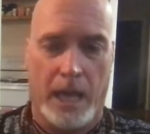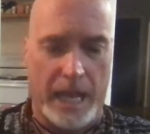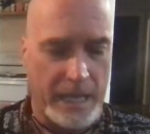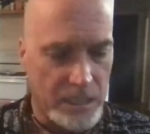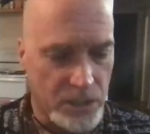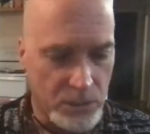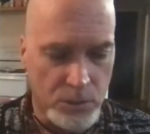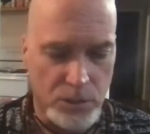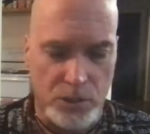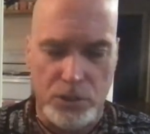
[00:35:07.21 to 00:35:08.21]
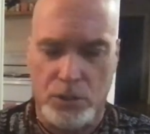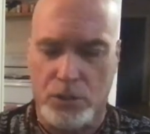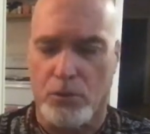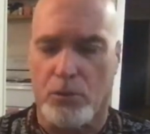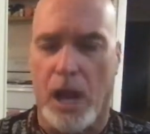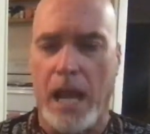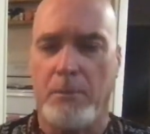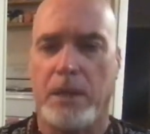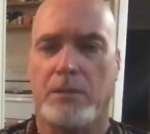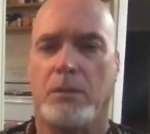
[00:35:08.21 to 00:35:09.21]
And as she was
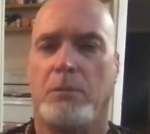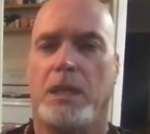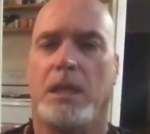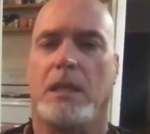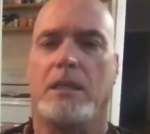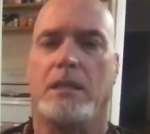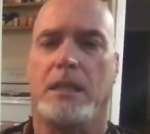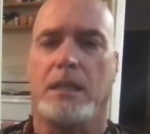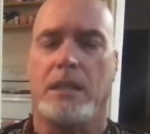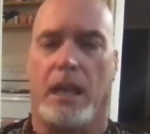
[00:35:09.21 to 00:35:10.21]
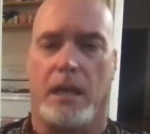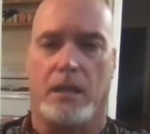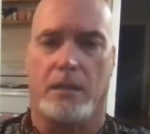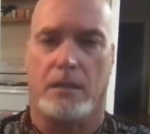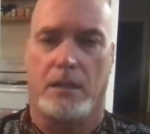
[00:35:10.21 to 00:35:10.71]
describing to me in detail